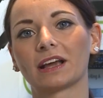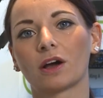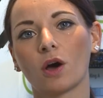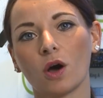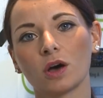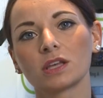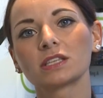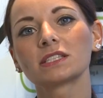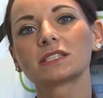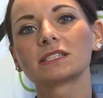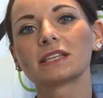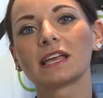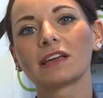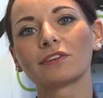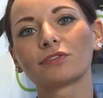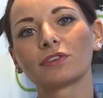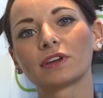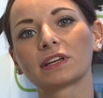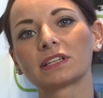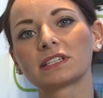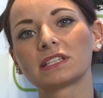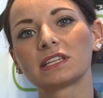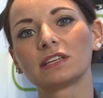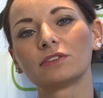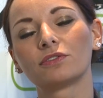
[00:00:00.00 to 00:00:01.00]
a
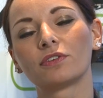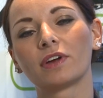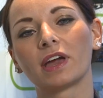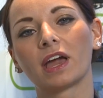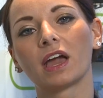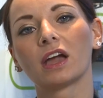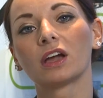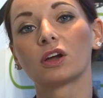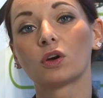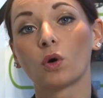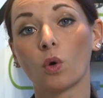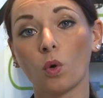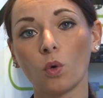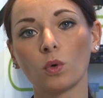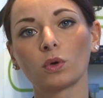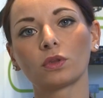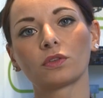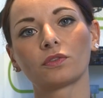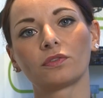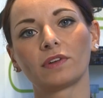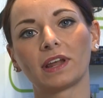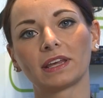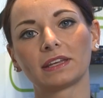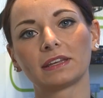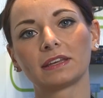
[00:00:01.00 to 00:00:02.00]
cost-effective, extensive
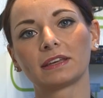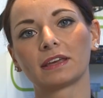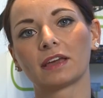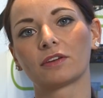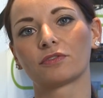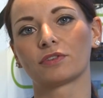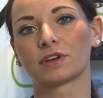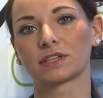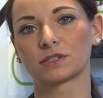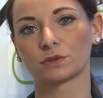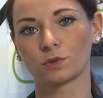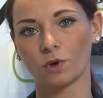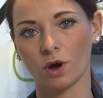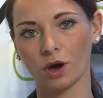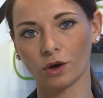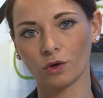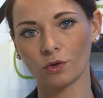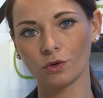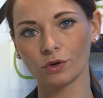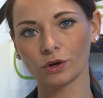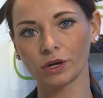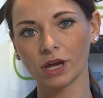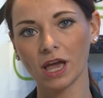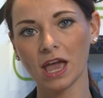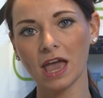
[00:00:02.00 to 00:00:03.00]
provision of
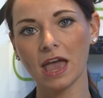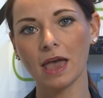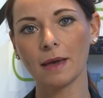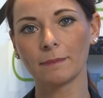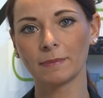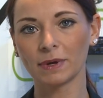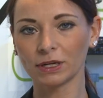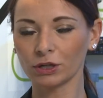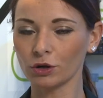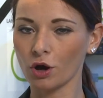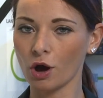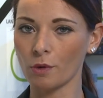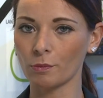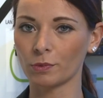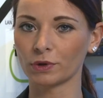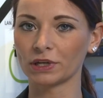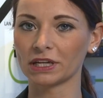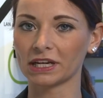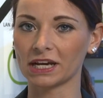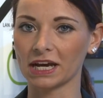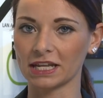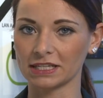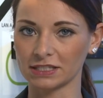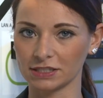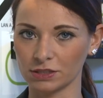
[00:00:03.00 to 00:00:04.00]
communication performance
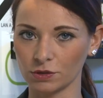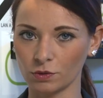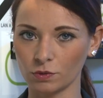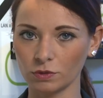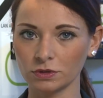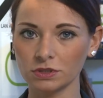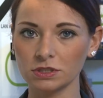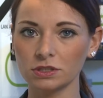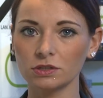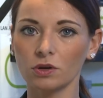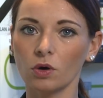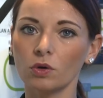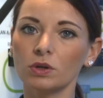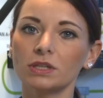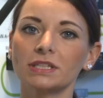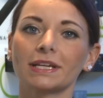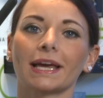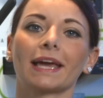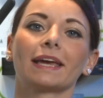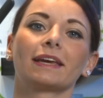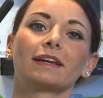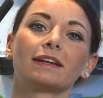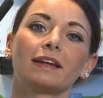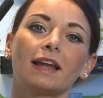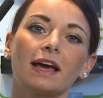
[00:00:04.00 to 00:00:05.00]
and computing
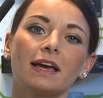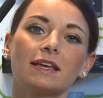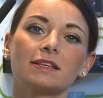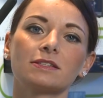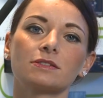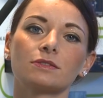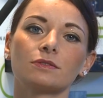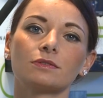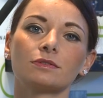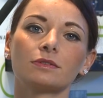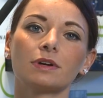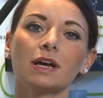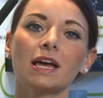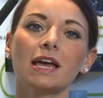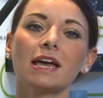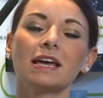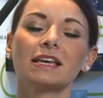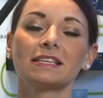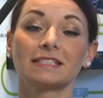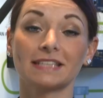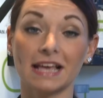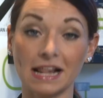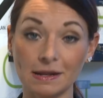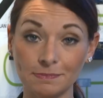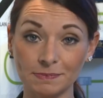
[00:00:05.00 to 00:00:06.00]
power, even in
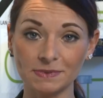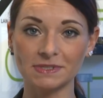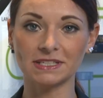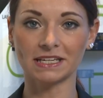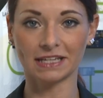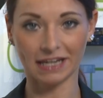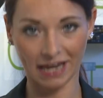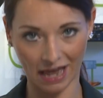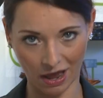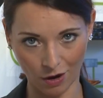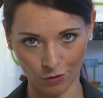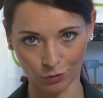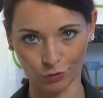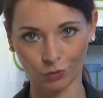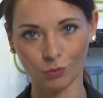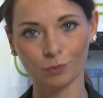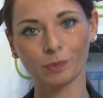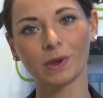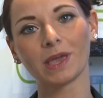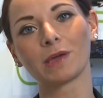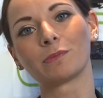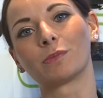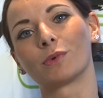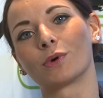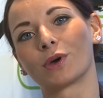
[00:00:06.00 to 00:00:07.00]
rough environments, is
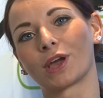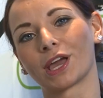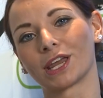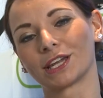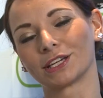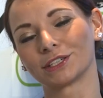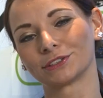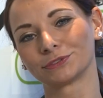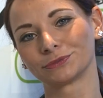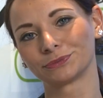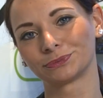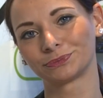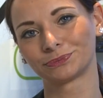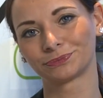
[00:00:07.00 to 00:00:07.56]
possible.